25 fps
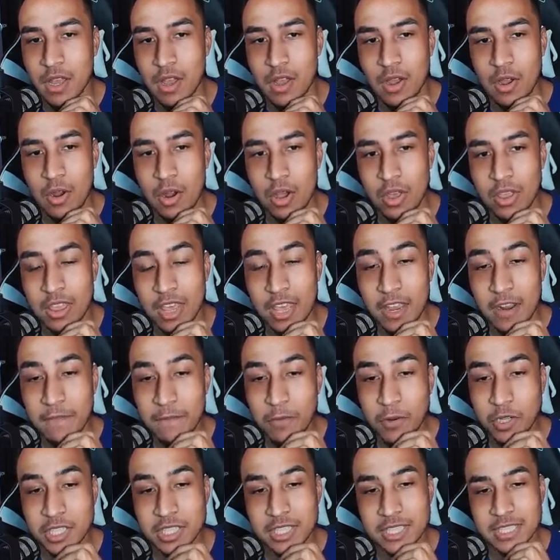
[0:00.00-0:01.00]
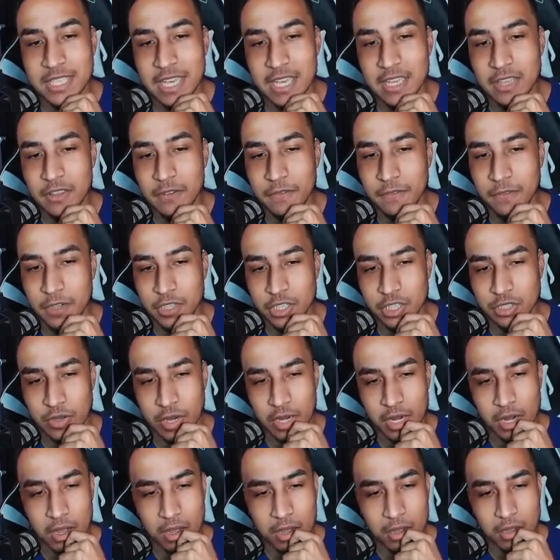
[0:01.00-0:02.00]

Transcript: They unfortunately take the first Dreadnought,